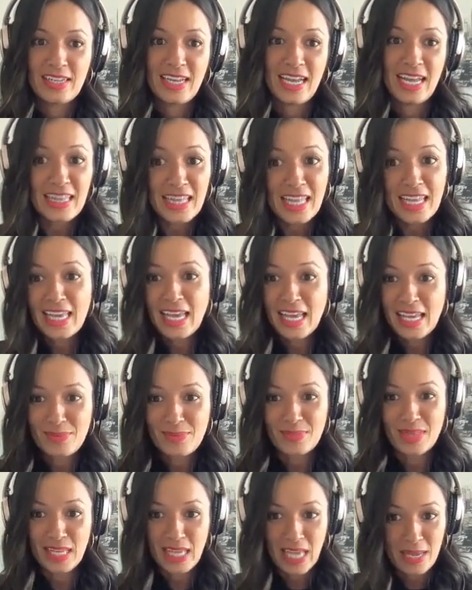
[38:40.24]
And they
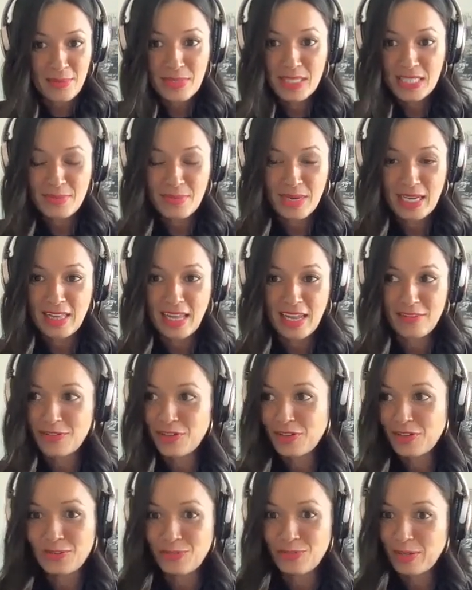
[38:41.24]
came into my life.
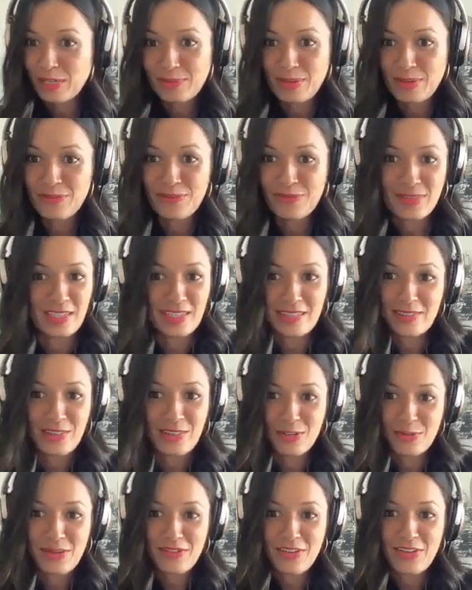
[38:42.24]
They're
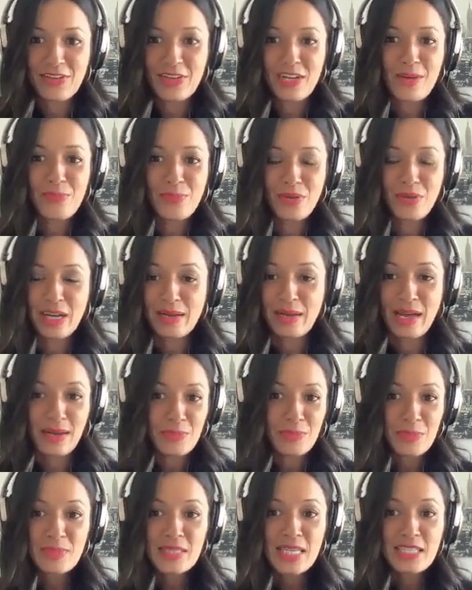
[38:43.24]
they're my favorite couple.
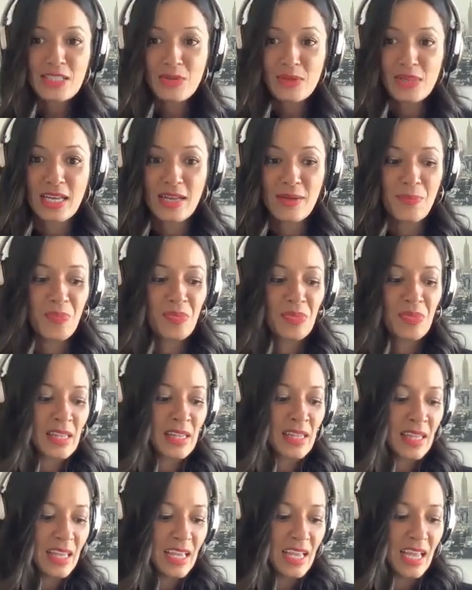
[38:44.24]
I'm obsessed with them.
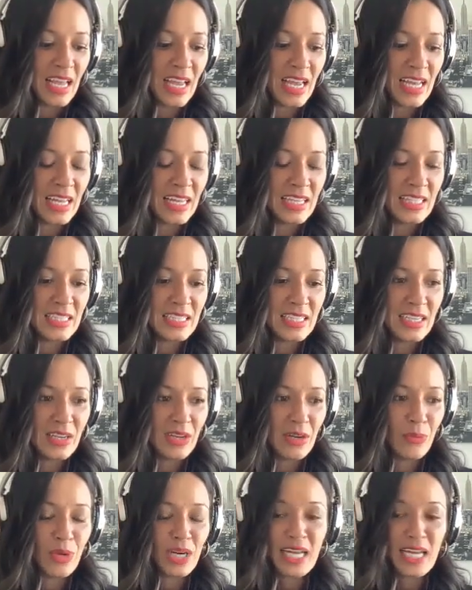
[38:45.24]
And
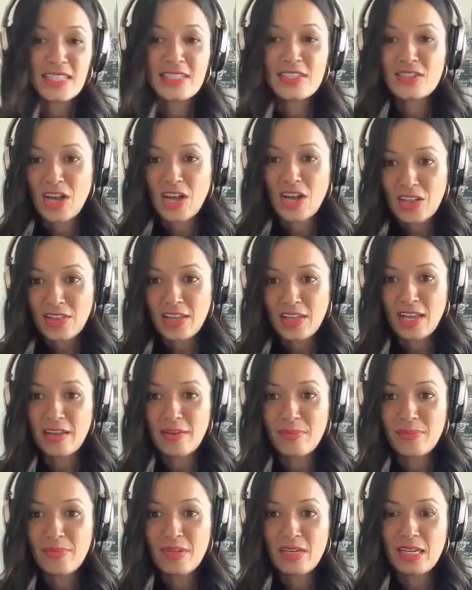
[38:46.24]
when I saw
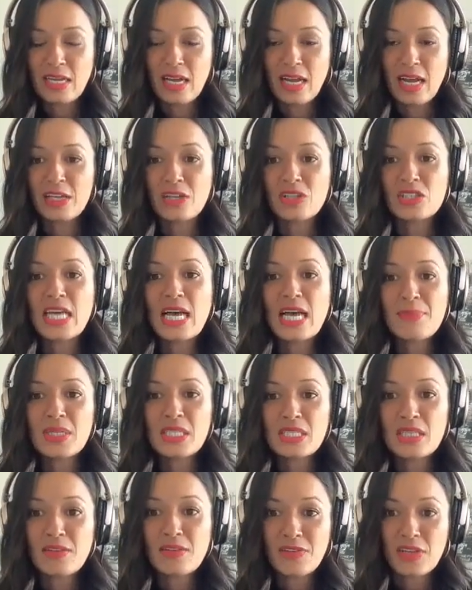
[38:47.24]
them, I could tap
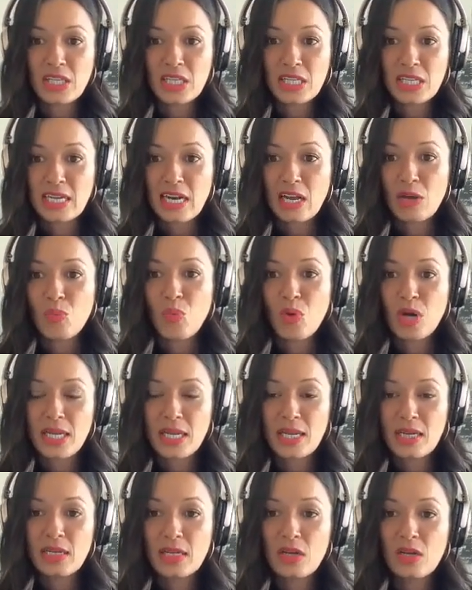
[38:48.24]
into the feeling that I
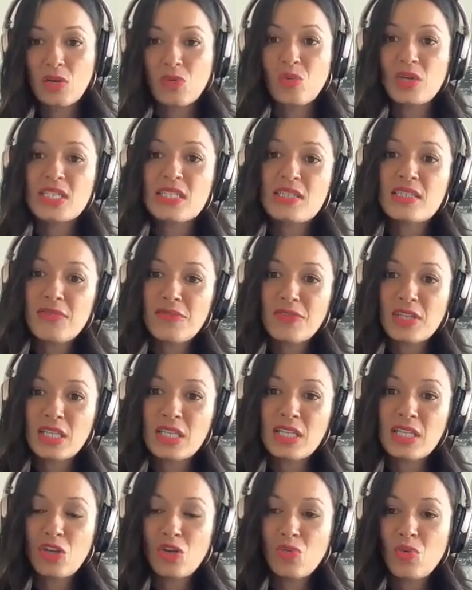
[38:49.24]
wanted. What's the feeling
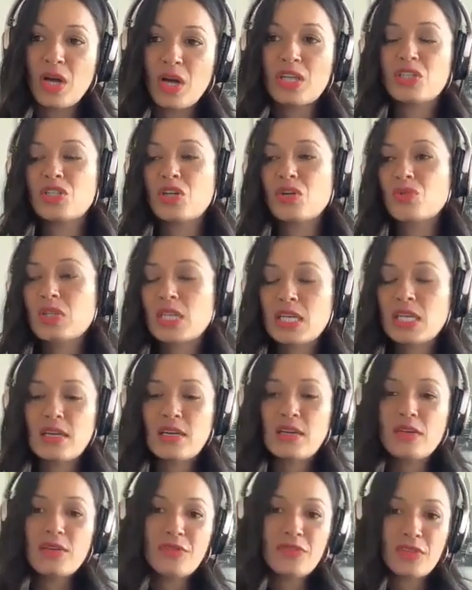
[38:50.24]
that you want? Don't think
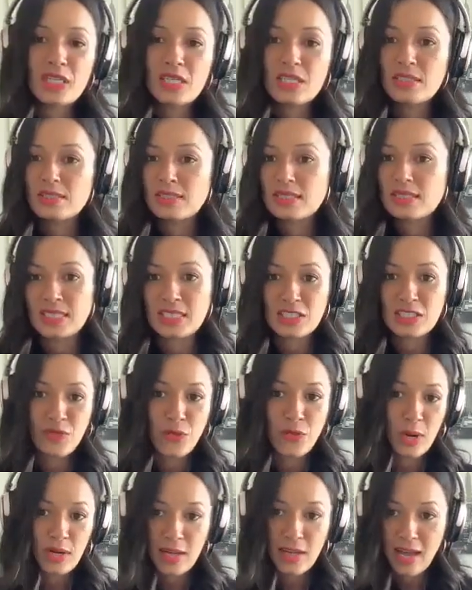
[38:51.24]
of the
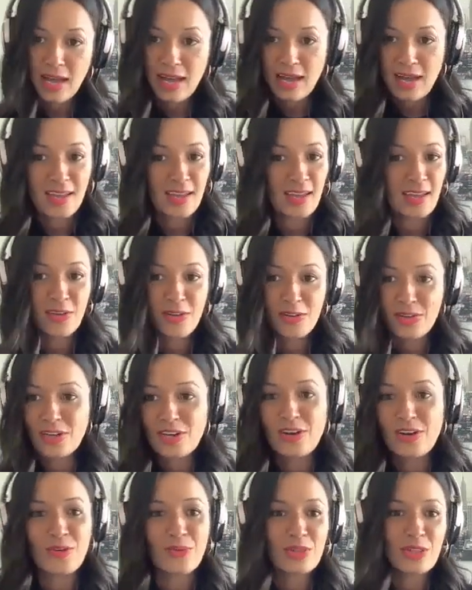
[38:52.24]
6'4" guy,
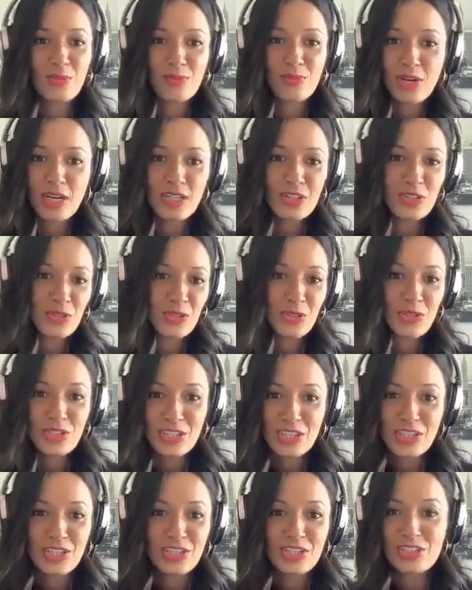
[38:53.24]
with the broad
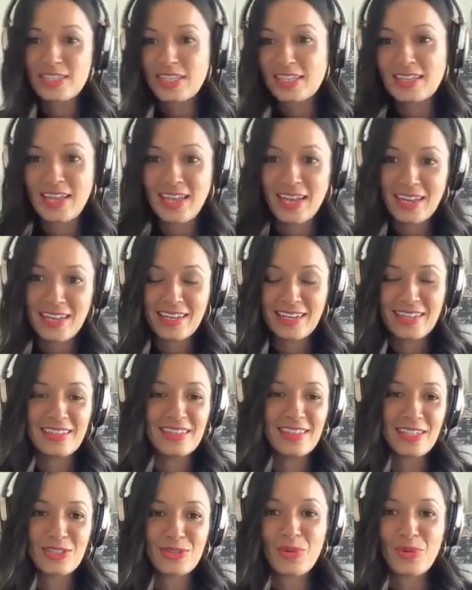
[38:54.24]
shoulders
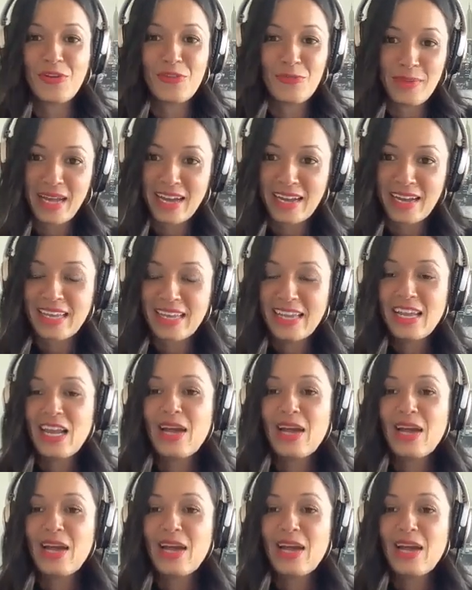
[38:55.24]
and the 12 pack,